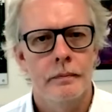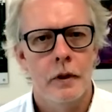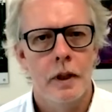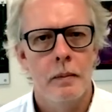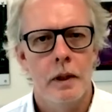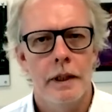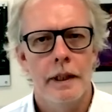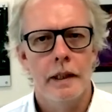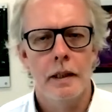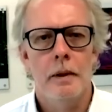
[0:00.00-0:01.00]
Keep
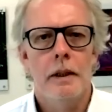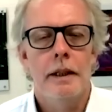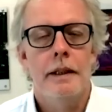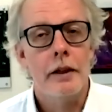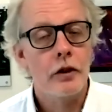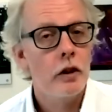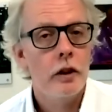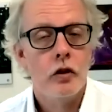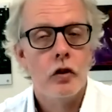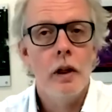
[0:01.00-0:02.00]
learning.
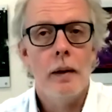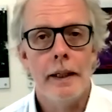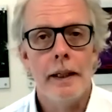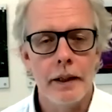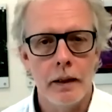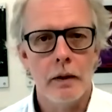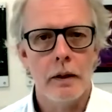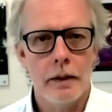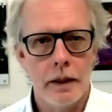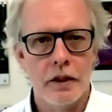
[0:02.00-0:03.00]
That's true. I mean, I think
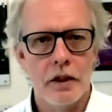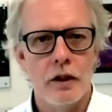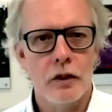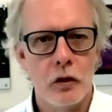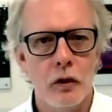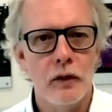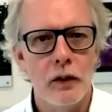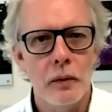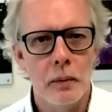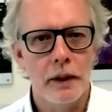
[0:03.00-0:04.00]
that's true for
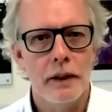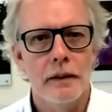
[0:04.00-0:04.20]
everybody.